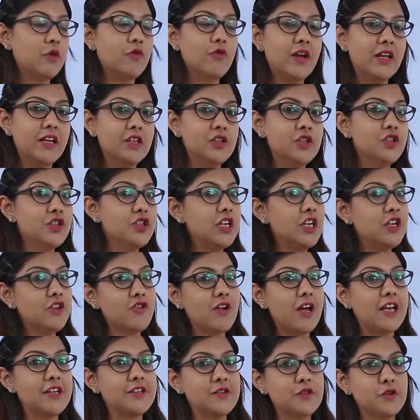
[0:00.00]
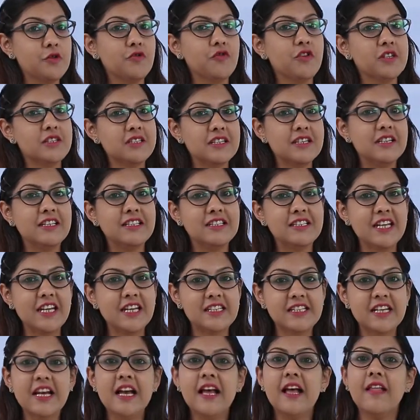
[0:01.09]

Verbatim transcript: wherein she tries to facilitate